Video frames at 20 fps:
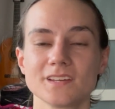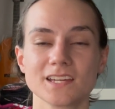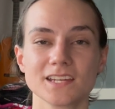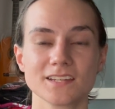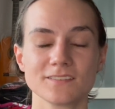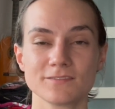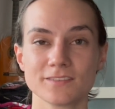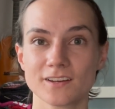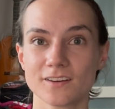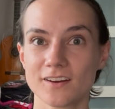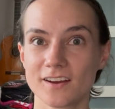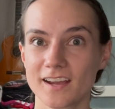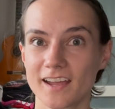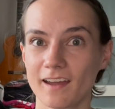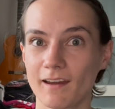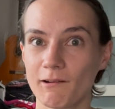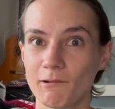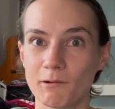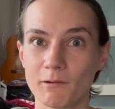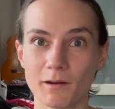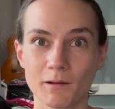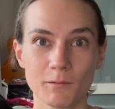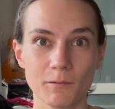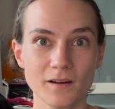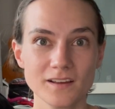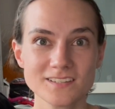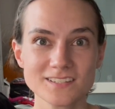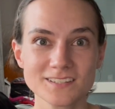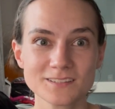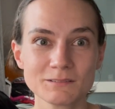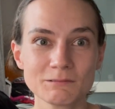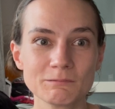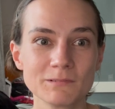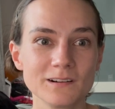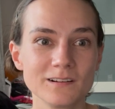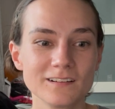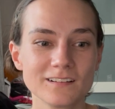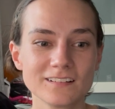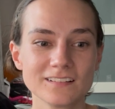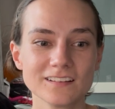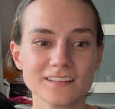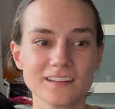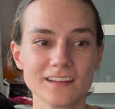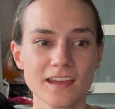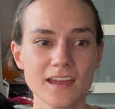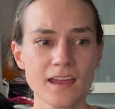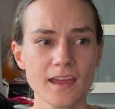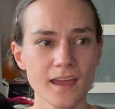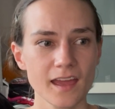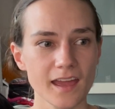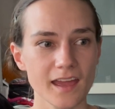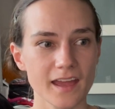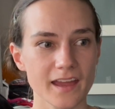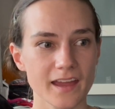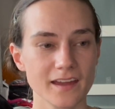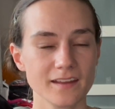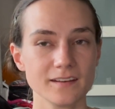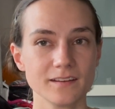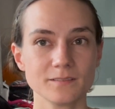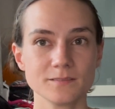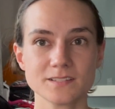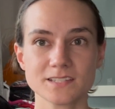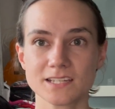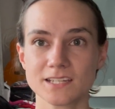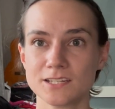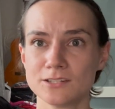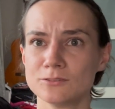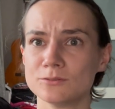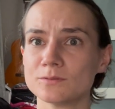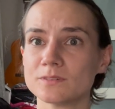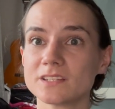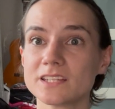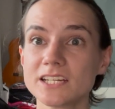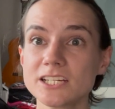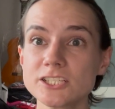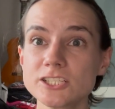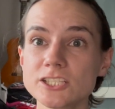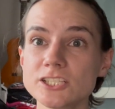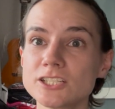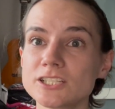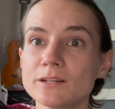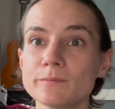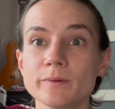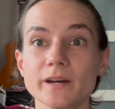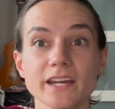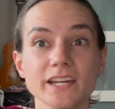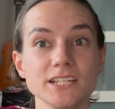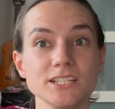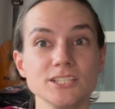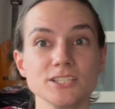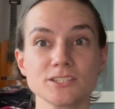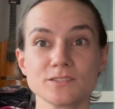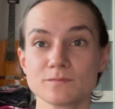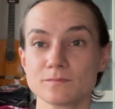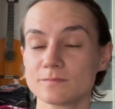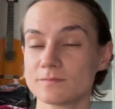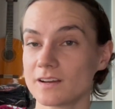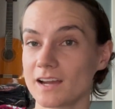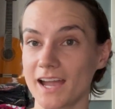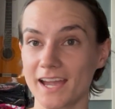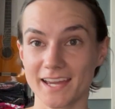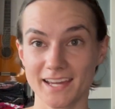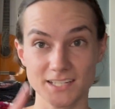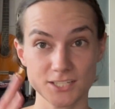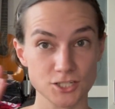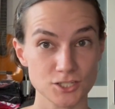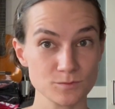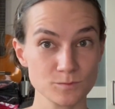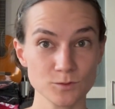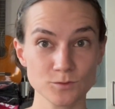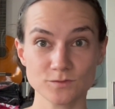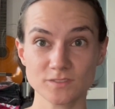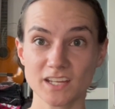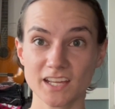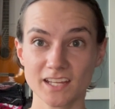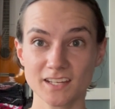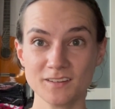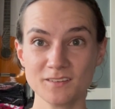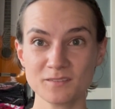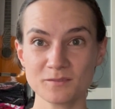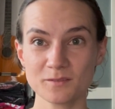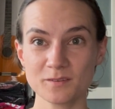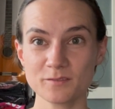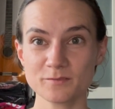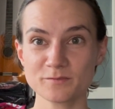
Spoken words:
figuring out who I was in the world, and I was in a new relationship. I had just moved in with